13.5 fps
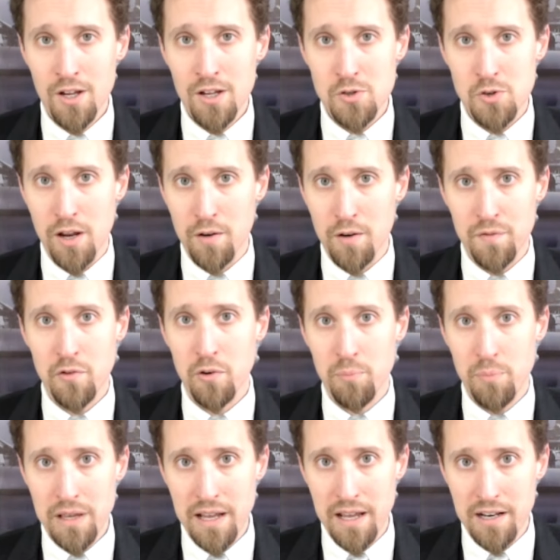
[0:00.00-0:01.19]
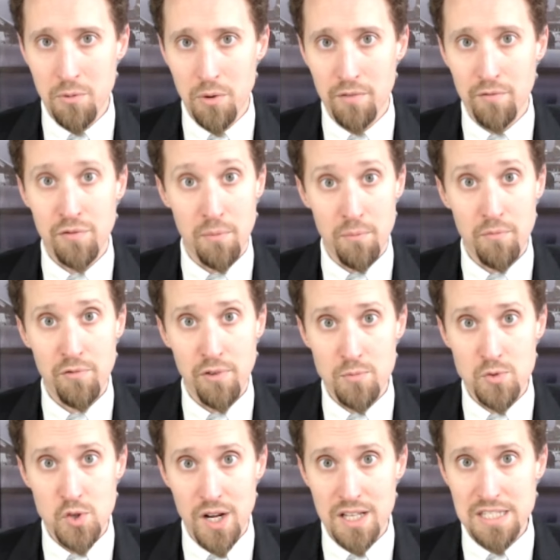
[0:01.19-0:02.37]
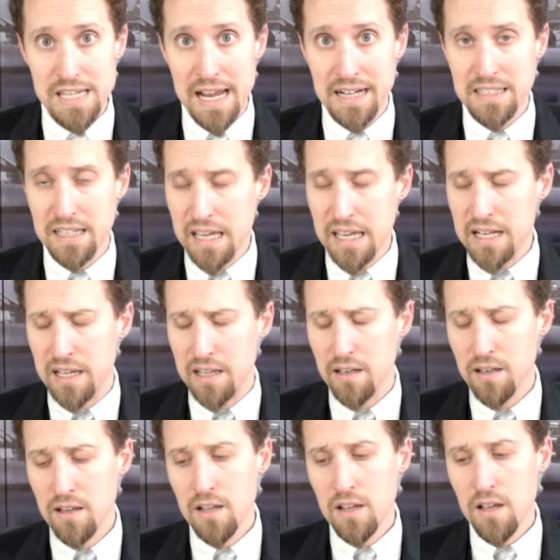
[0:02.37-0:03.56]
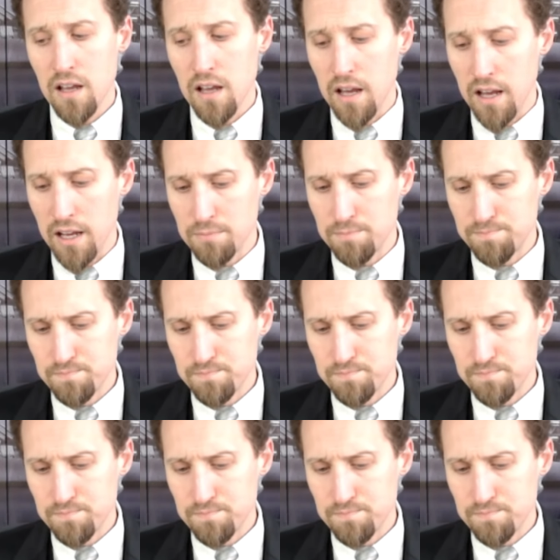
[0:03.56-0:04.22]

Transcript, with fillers: try to forbid anyone from from transacting in it. Uh,